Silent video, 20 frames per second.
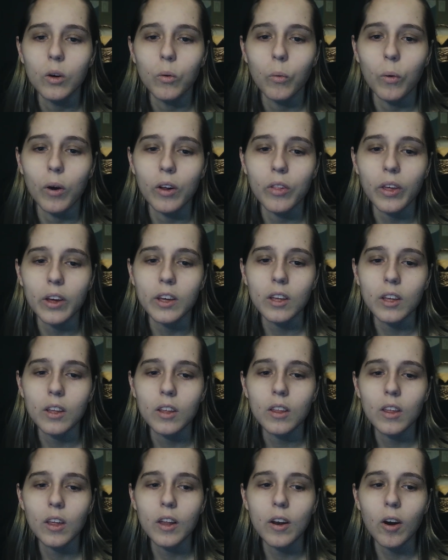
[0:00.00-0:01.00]
Where it's like
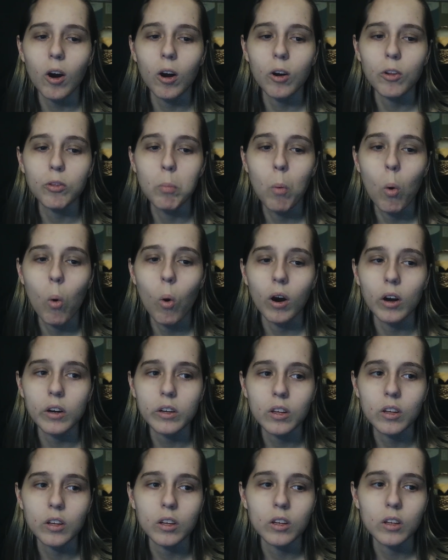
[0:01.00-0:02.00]
it hurts more
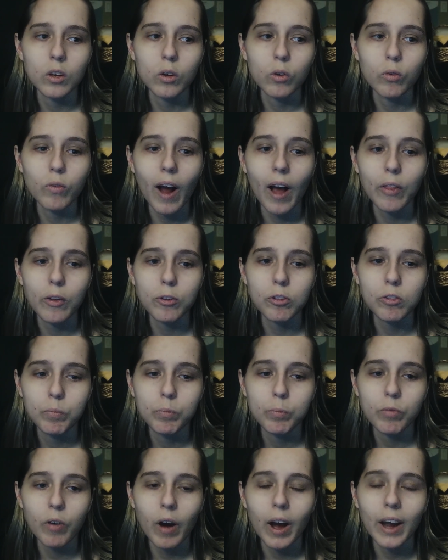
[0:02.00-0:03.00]
you'd rather
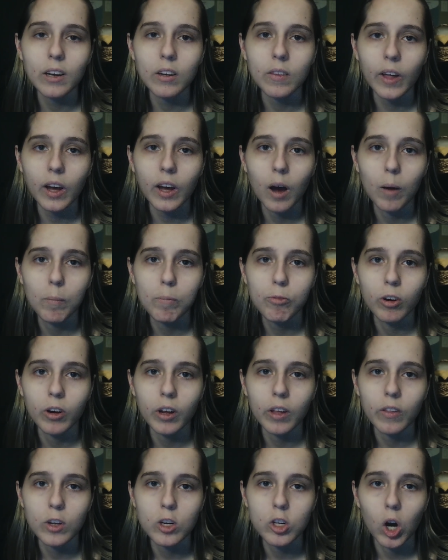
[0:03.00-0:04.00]
just find the comfort
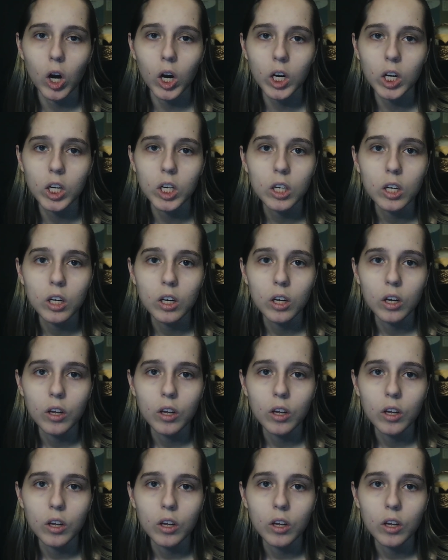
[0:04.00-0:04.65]
in the dark